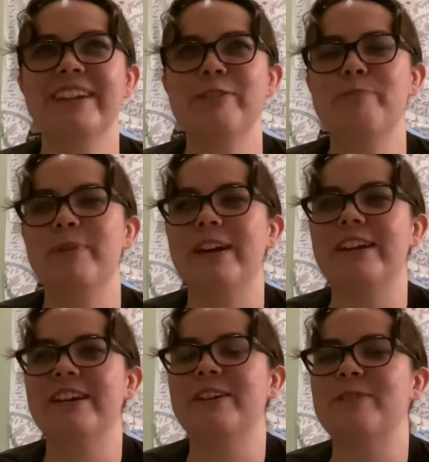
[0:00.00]

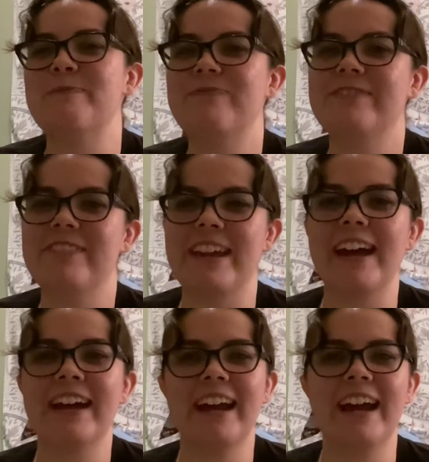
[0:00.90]
But
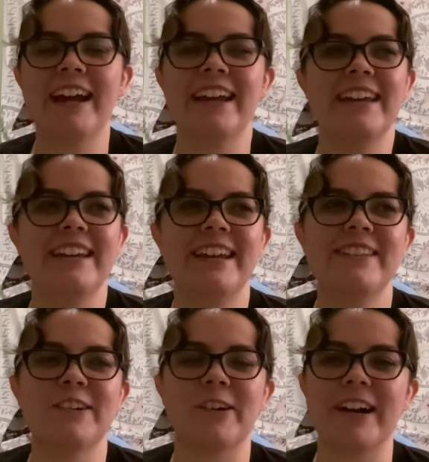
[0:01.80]
yeah,
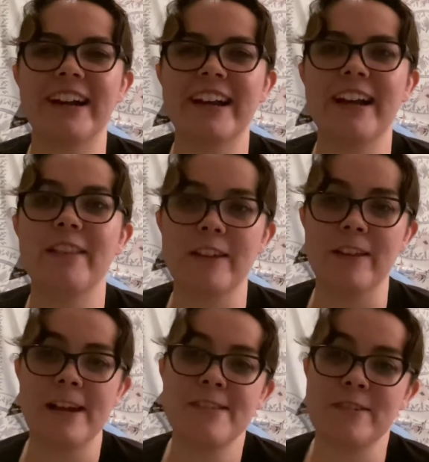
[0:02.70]
it's alright. The
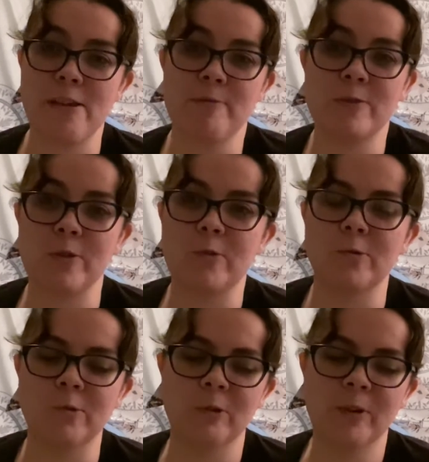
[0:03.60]
lightsabers are
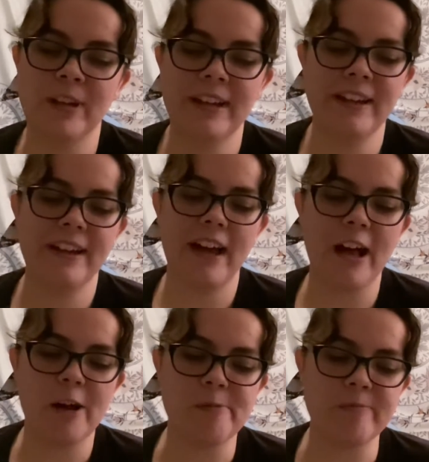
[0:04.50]
cool.
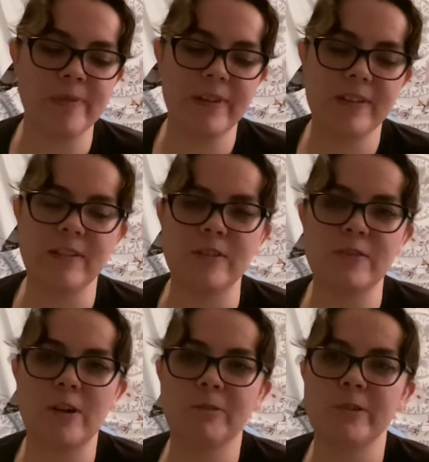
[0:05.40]
The
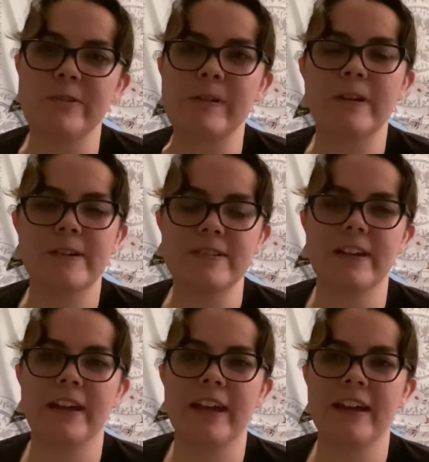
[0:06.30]
Star Wars series,
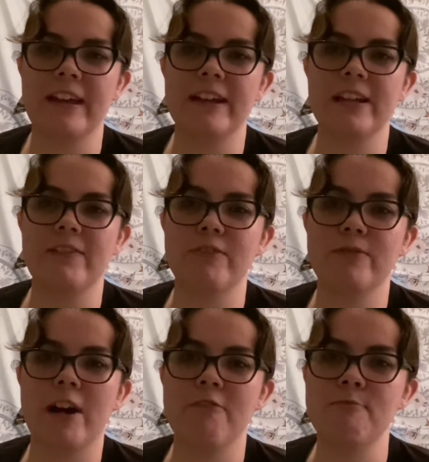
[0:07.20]
I again give it
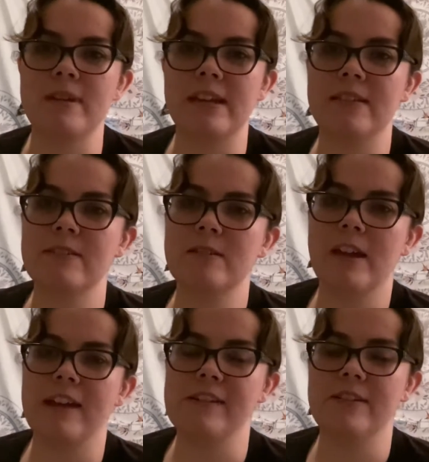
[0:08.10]
5 beans,
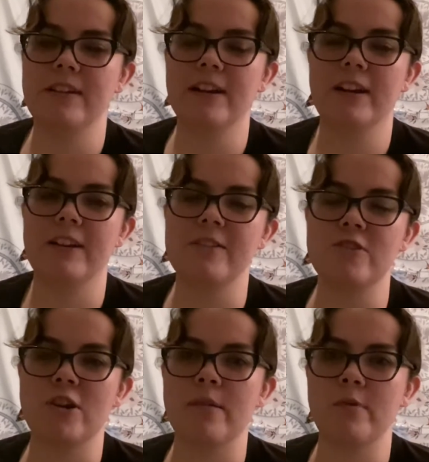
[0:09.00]
and
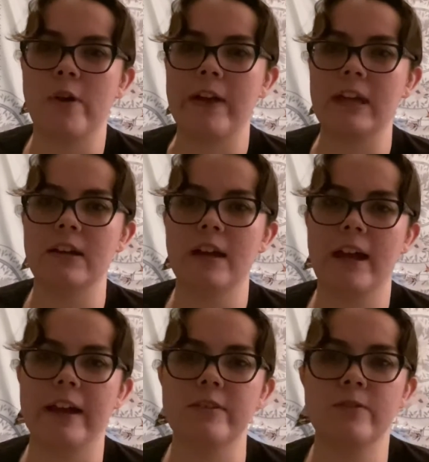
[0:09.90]
John Boyega
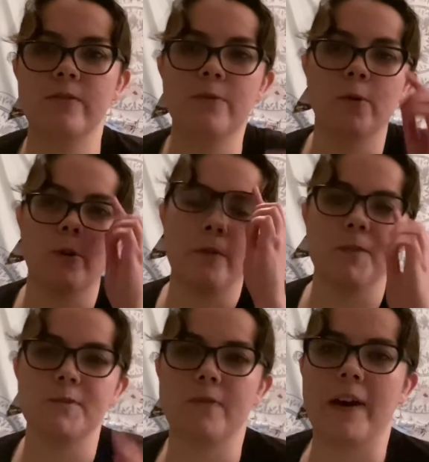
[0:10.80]
has 4 of
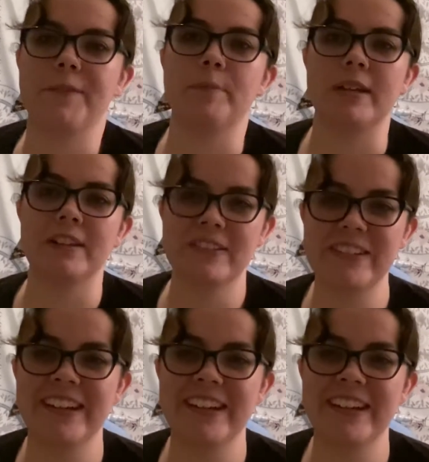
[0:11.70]
those 5 beans.